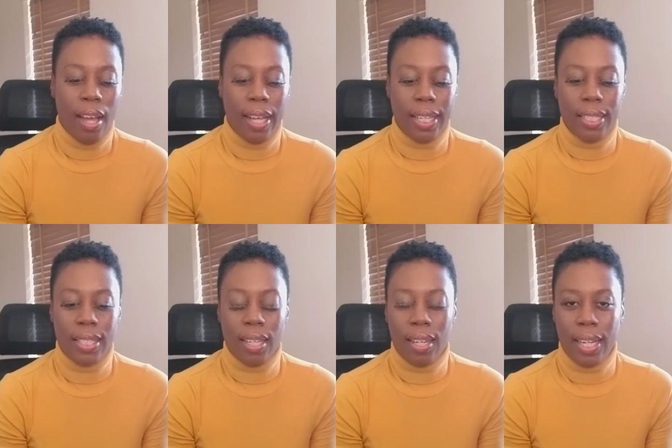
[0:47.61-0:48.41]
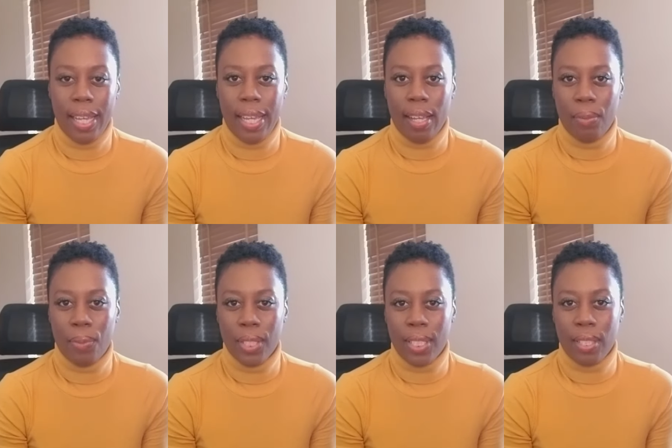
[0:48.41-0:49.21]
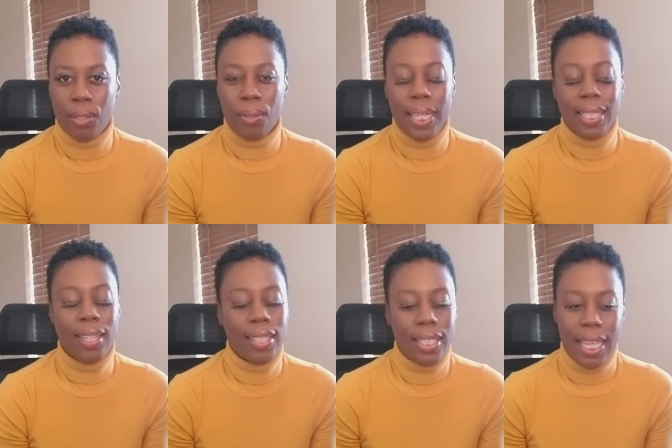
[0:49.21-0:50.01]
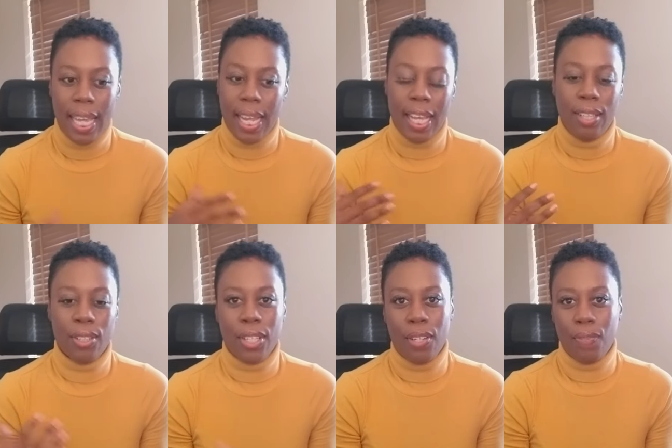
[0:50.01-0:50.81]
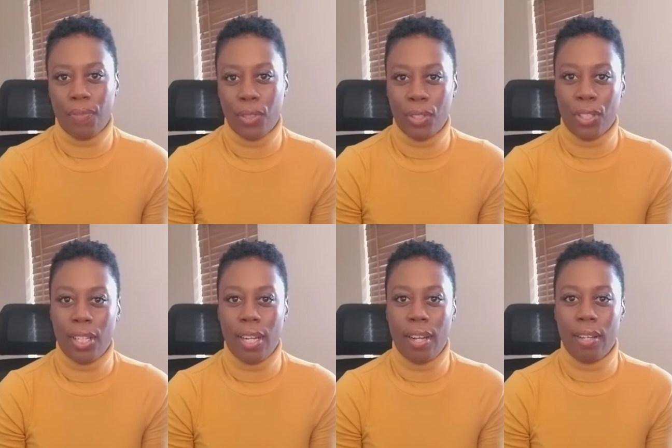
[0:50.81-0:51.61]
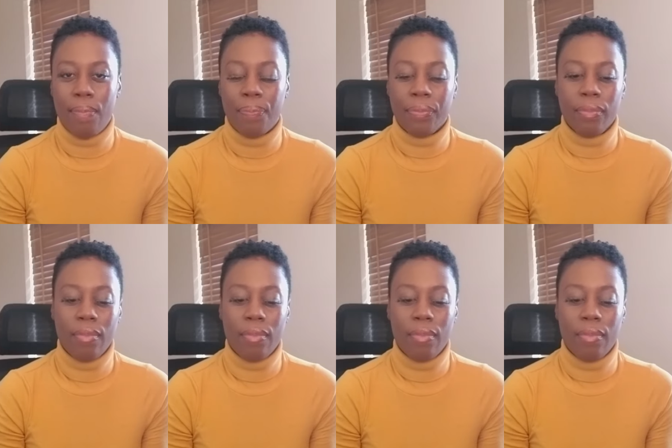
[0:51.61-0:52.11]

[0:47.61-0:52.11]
as I was always hunting and looking for um,